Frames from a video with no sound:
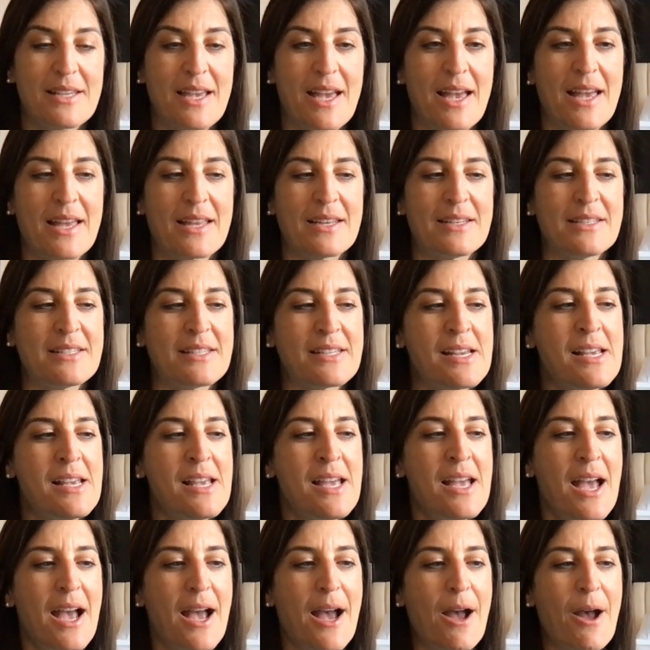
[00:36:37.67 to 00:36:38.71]
And
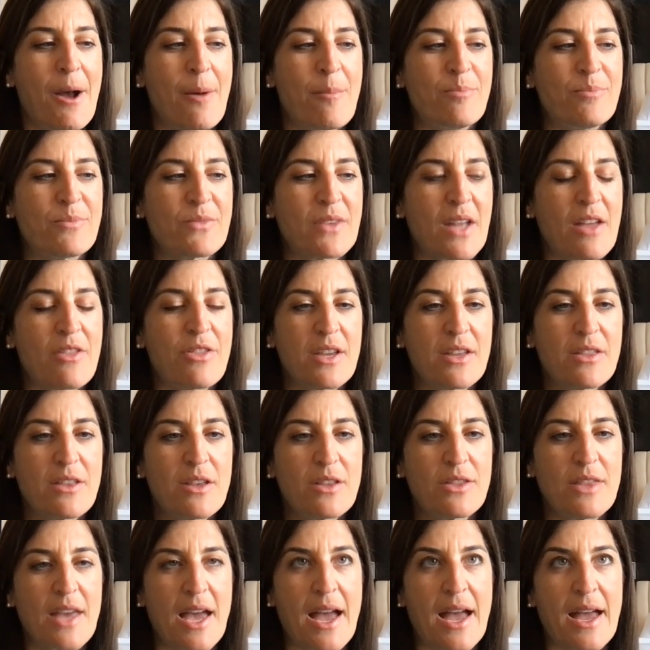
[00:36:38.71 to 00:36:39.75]
I think
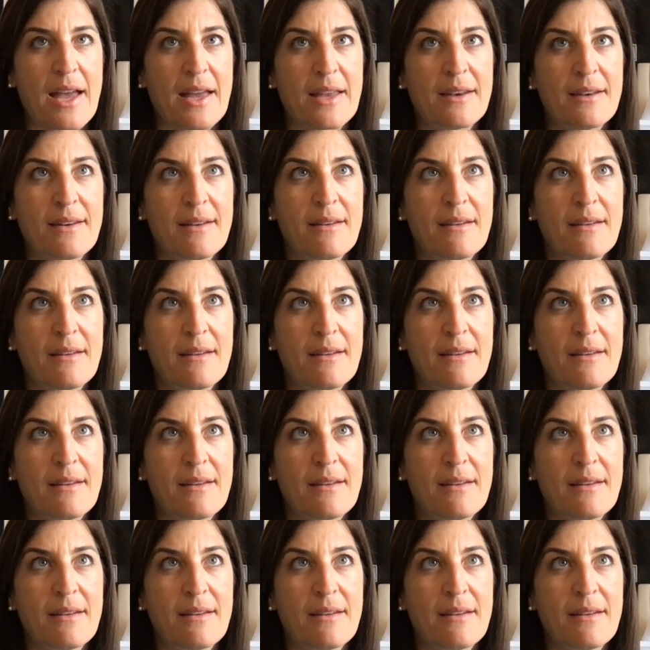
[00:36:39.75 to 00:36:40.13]
that